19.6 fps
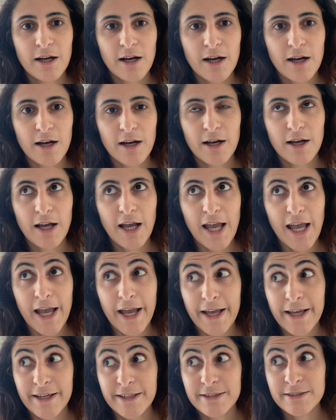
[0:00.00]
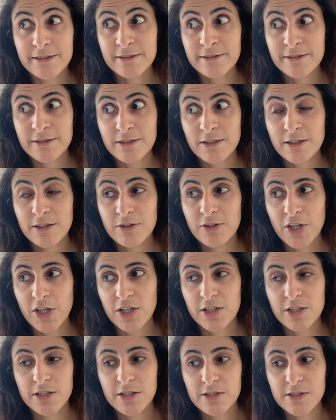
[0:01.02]
And
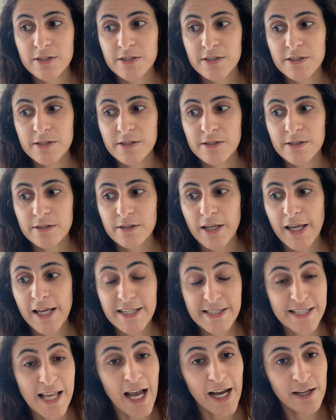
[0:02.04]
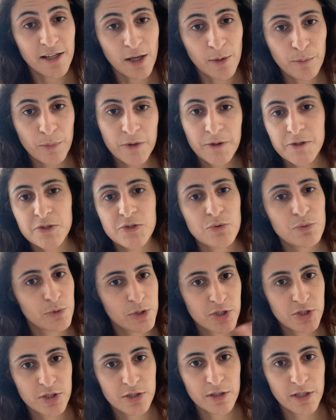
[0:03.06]
there's exact numbers,
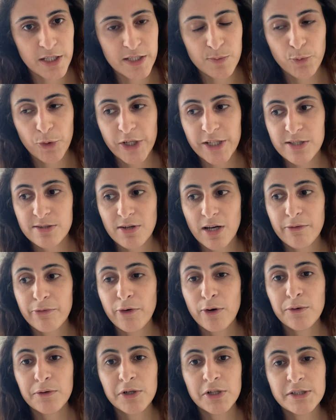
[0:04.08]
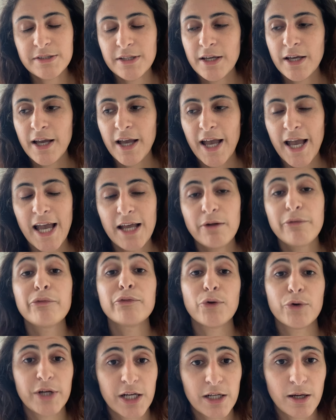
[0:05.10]
which is pretty straightforward, and
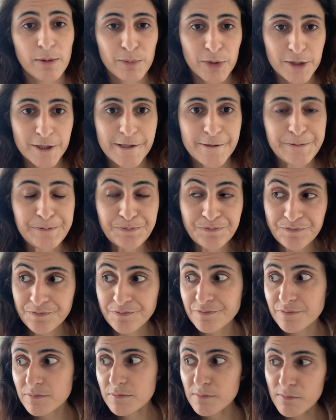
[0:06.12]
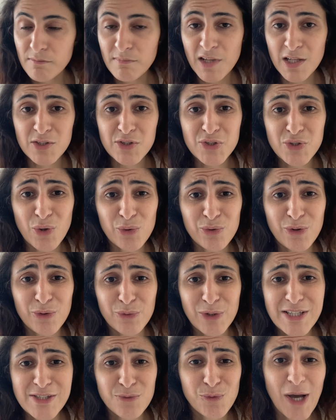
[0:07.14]
floating numbers. So the
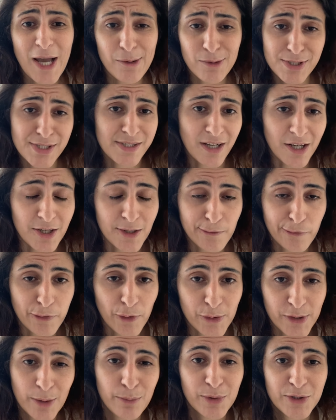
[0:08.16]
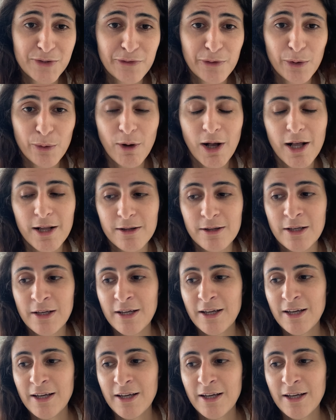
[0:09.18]
reason why I was stuck on float numbers for a while